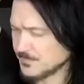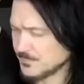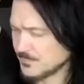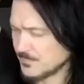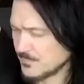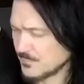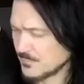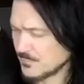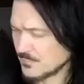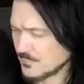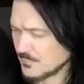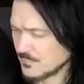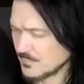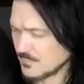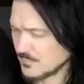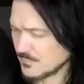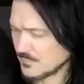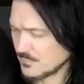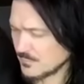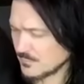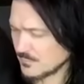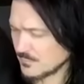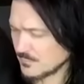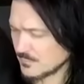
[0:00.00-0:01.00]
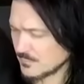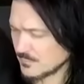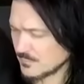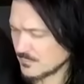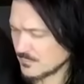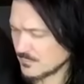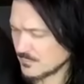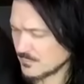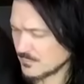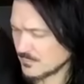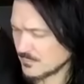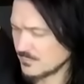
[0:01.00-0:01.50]

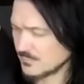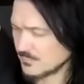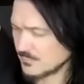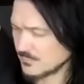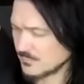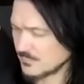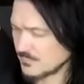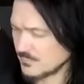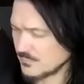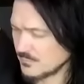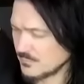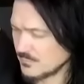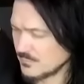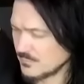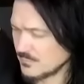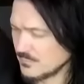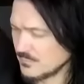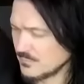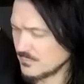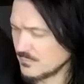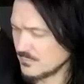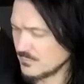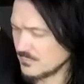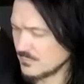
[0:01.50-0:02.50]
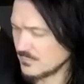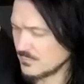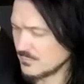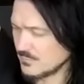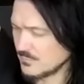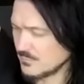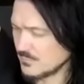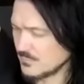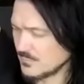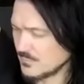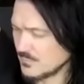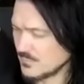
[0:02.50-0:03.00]

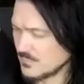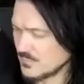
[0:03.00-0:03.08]
(silence)